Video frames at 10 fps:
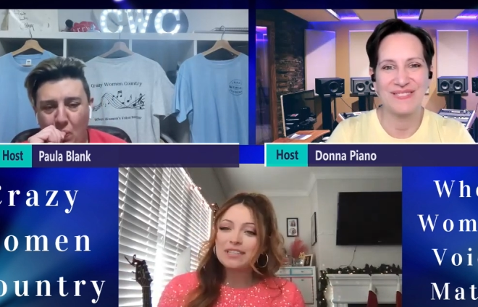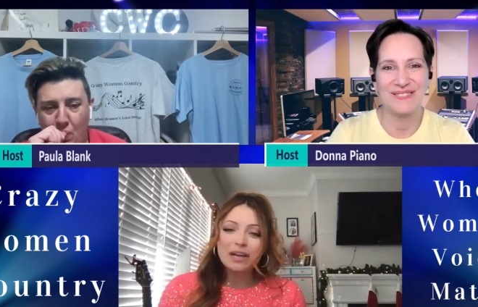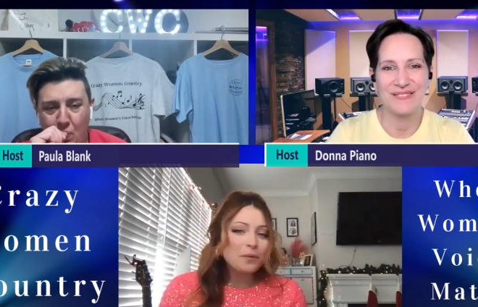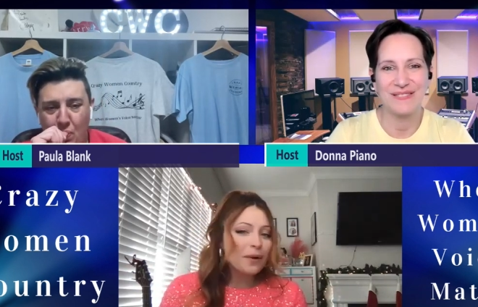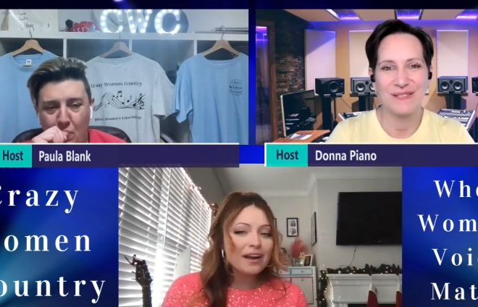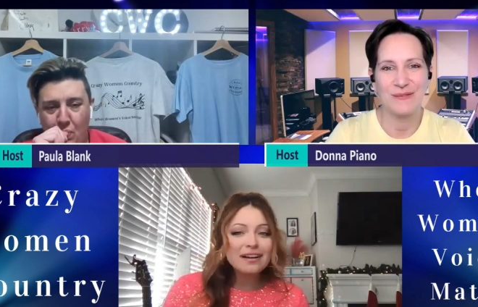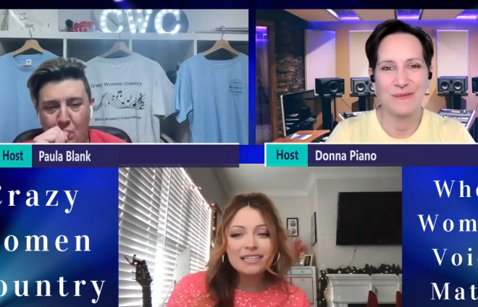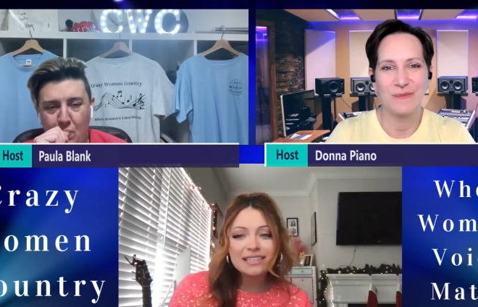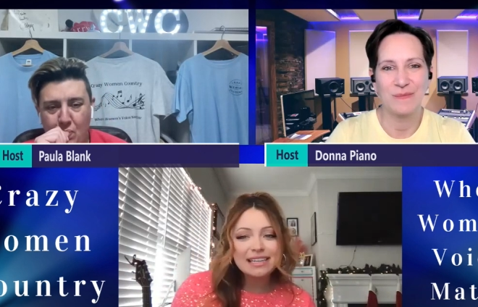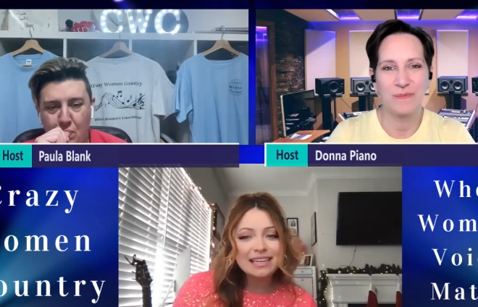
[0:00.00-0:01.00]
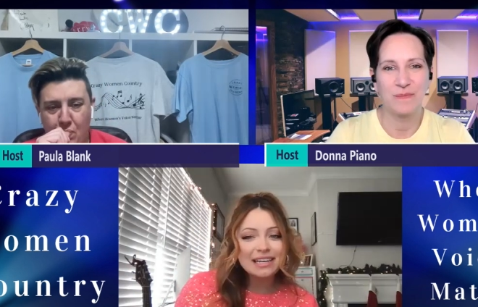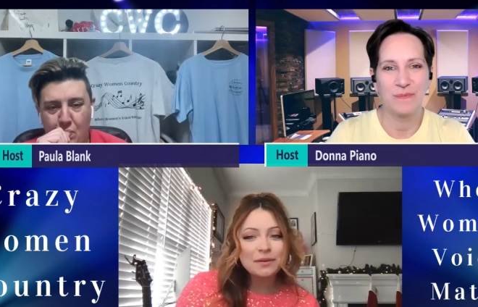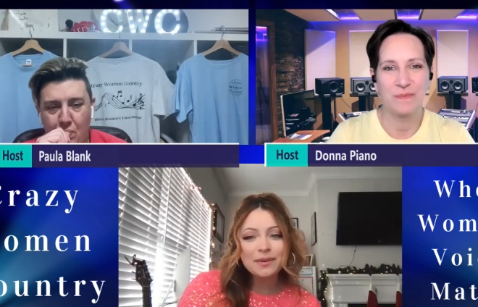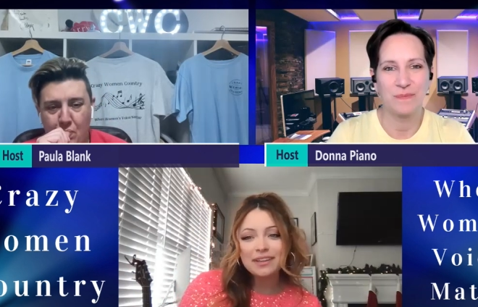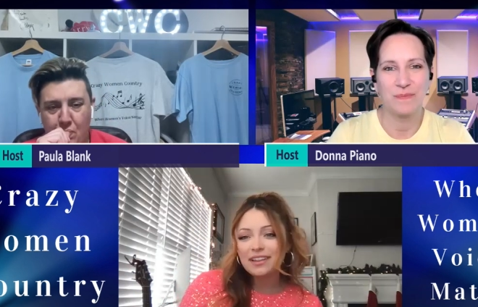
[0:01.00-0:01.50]
Speaker 1: everyone was like, where
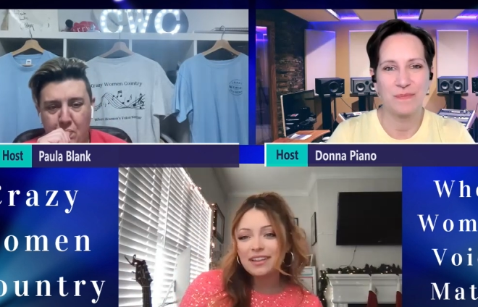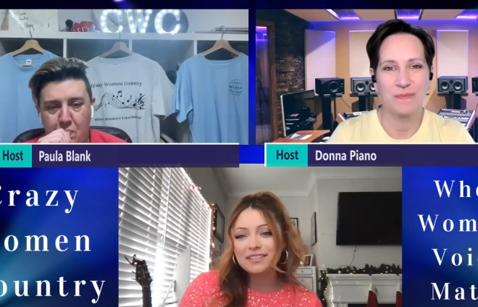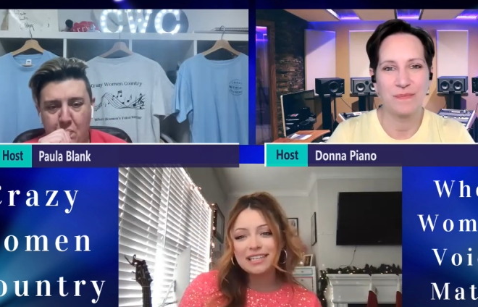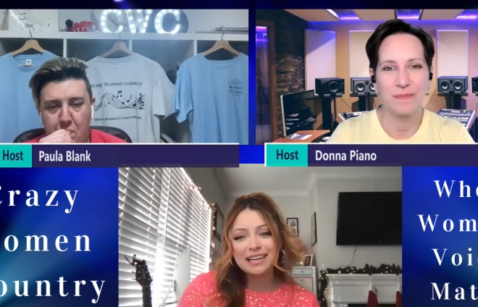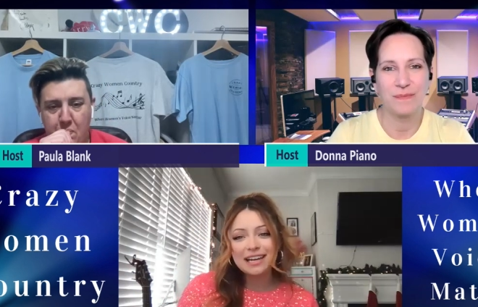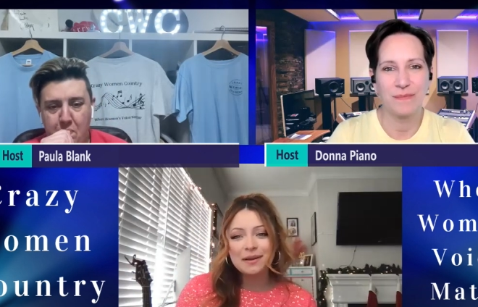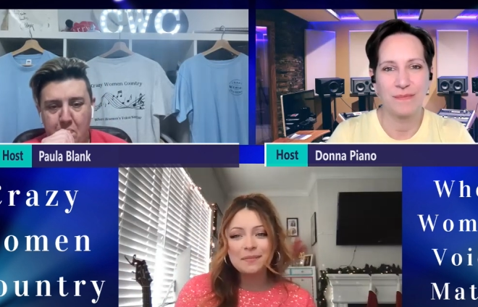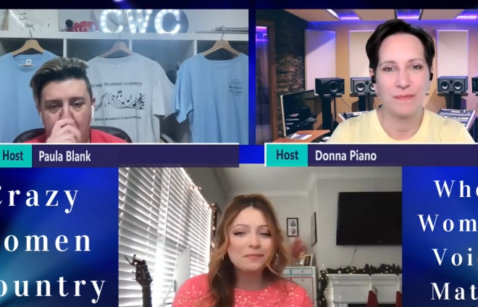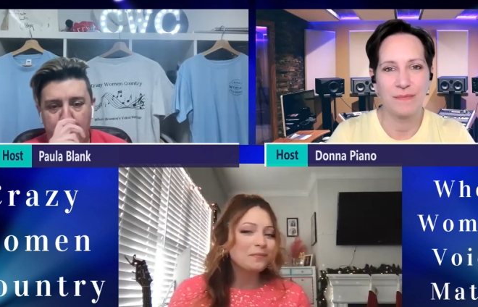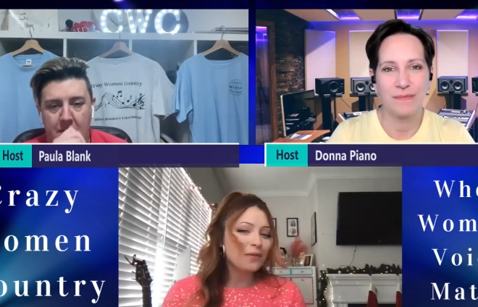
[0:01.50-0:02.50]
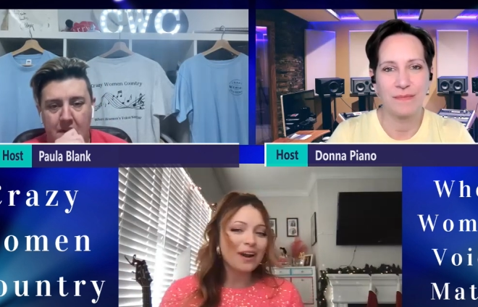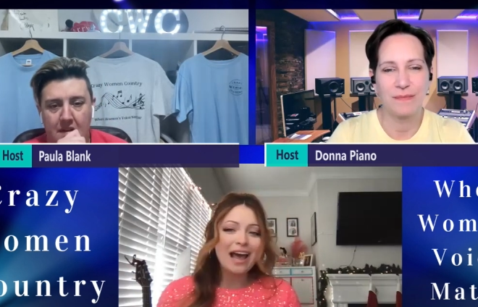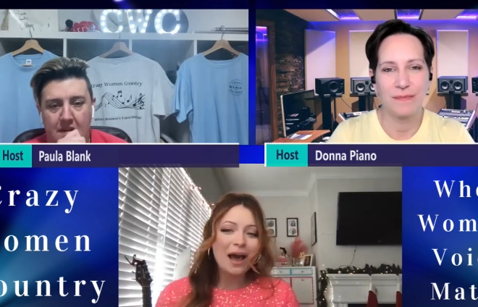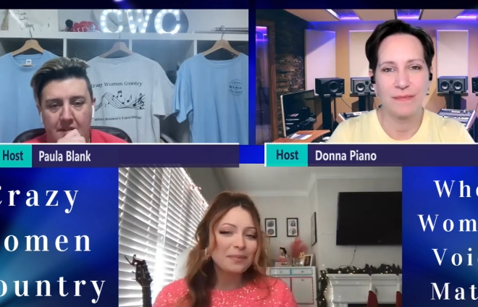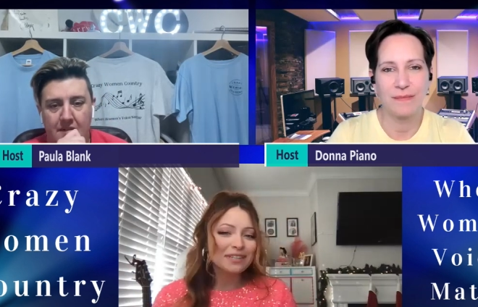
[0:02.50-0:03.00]
is he? We loved him.
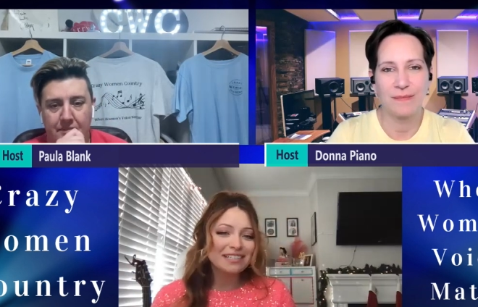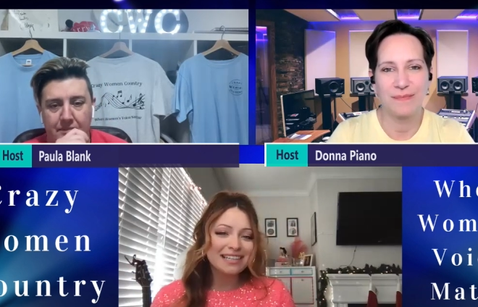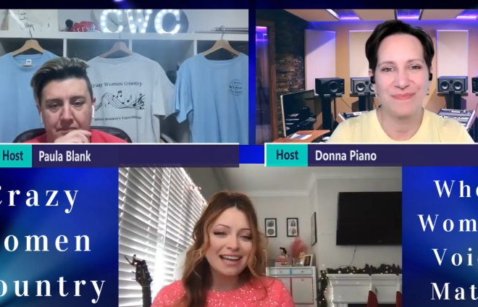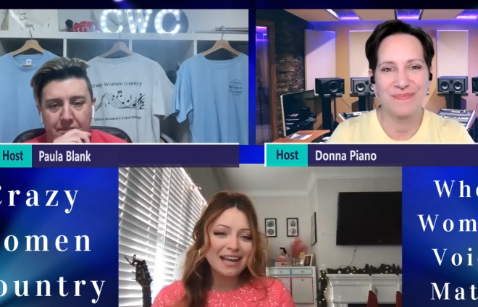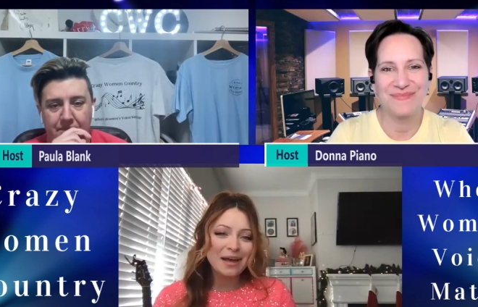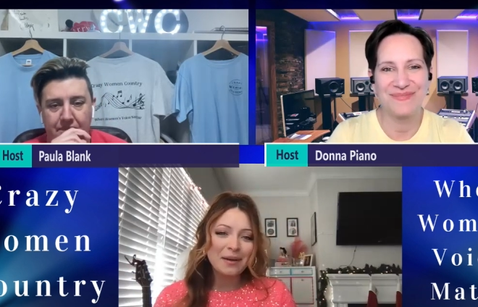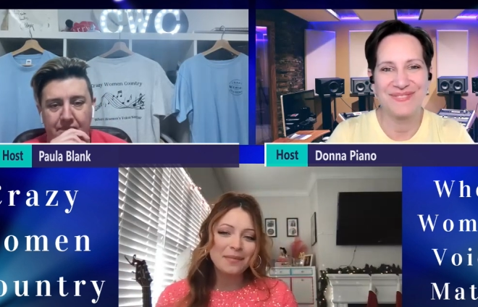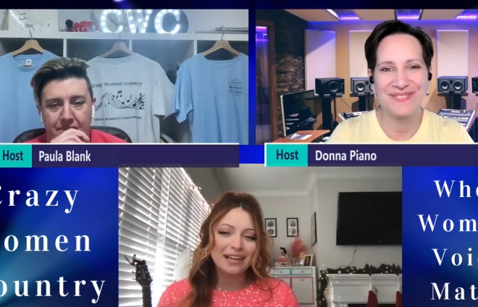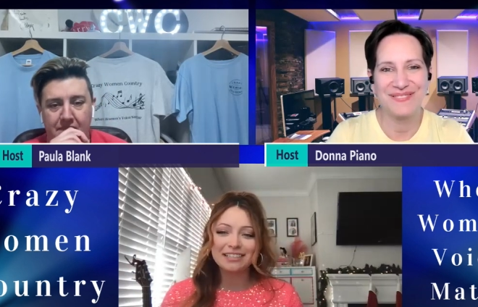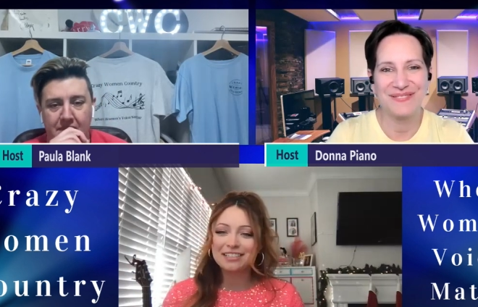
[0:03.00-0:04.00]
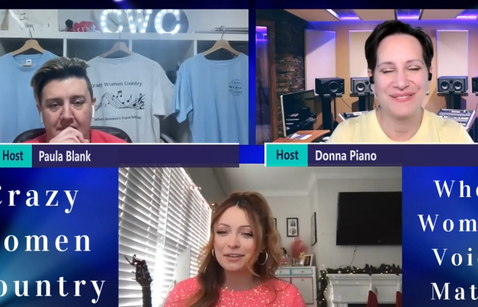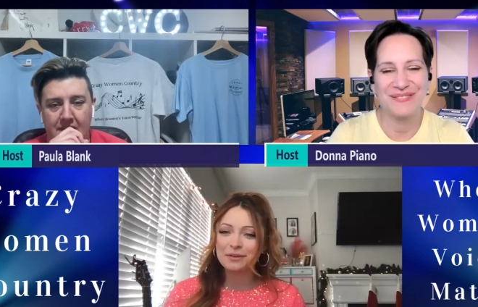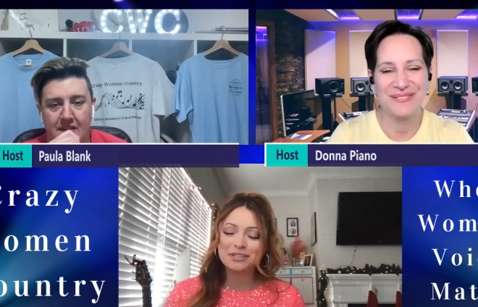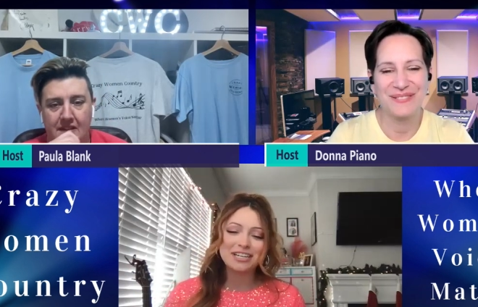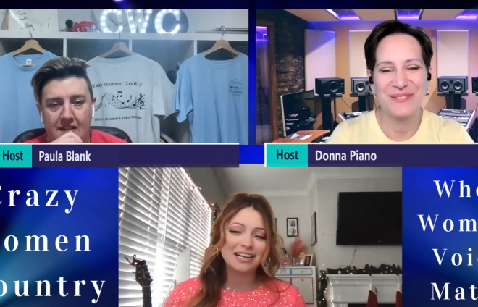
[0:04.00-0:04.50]
What happened to him? And
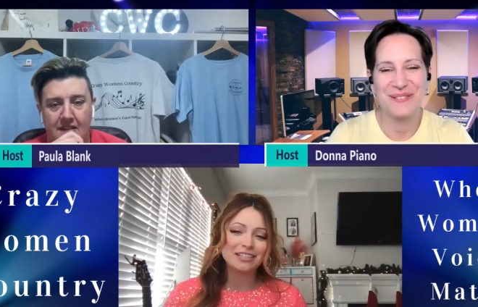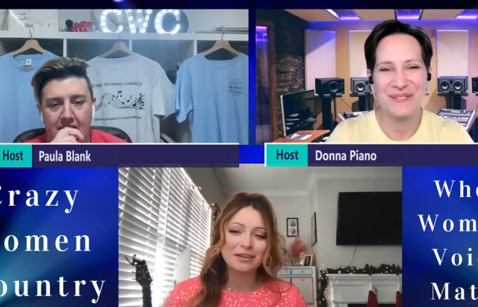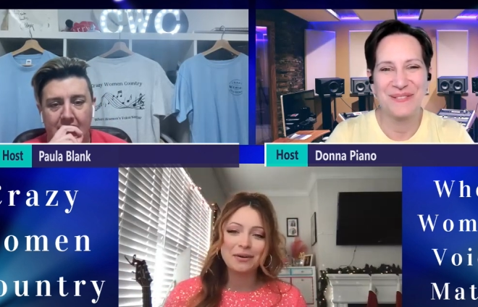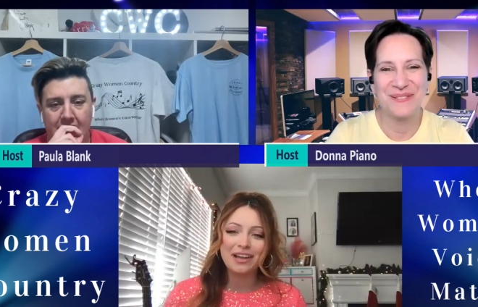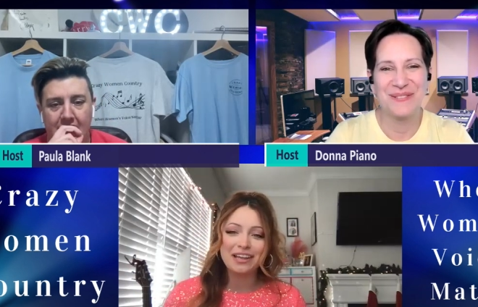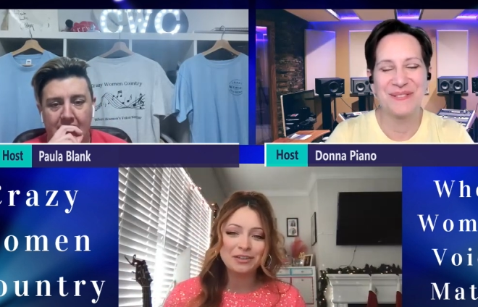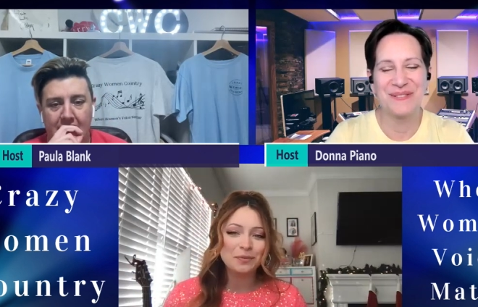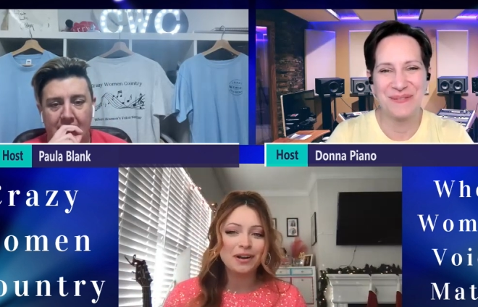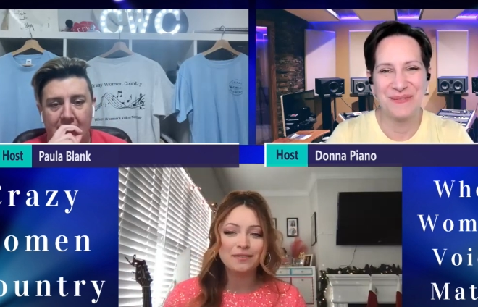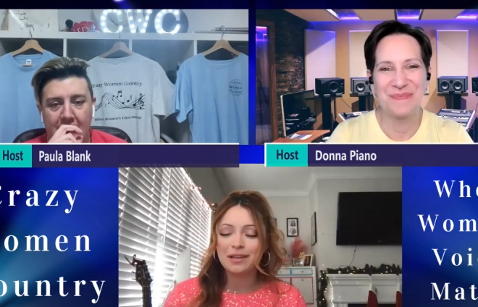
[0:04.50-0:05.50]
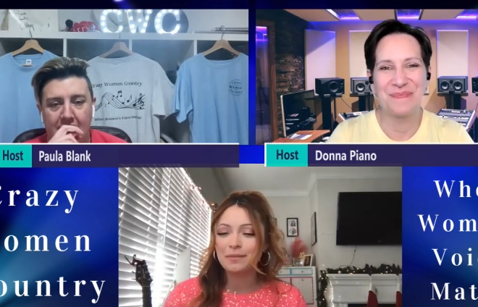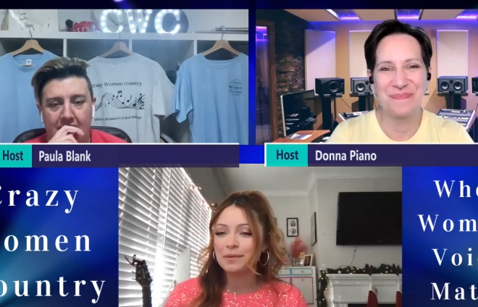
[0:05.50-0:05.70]
so she had to go to each one of them